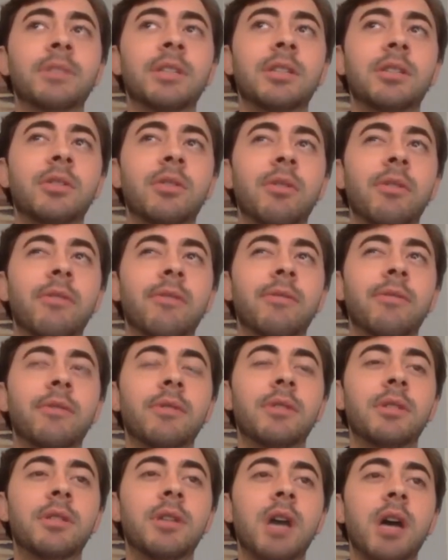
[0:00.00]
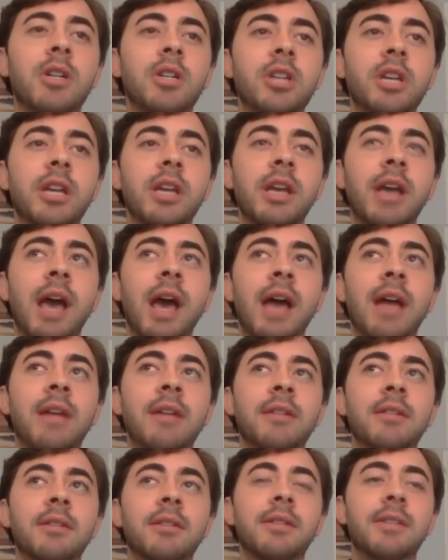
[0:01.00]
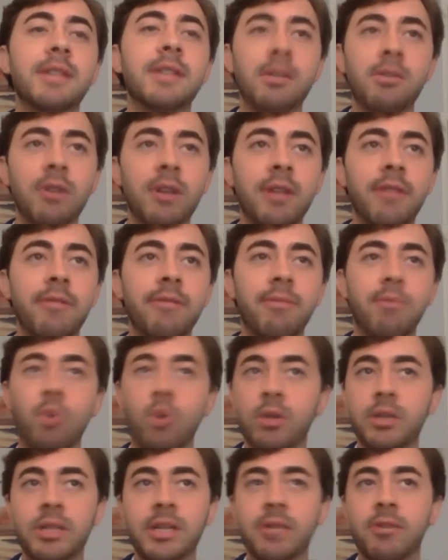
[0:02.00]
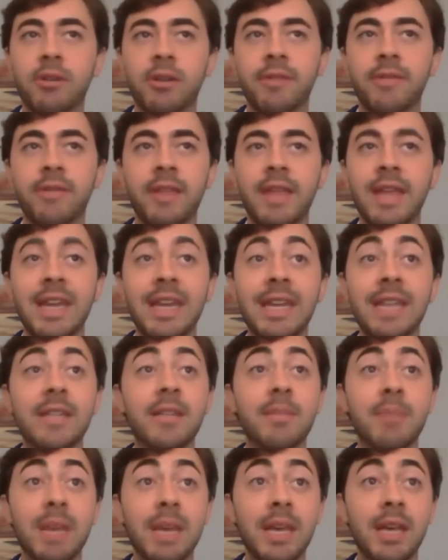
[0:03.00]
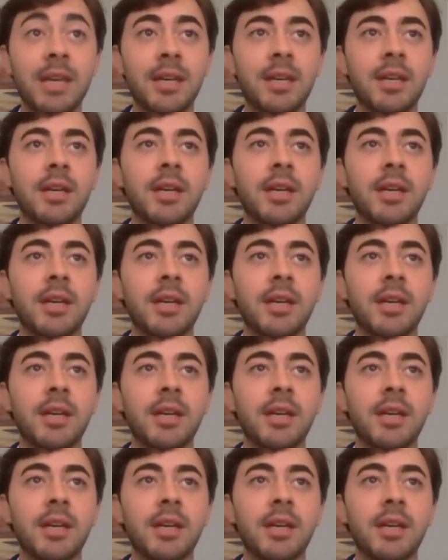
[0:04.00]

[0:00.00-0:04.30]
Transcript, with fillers: sort of touchy and secretive, more secretive than they need to be.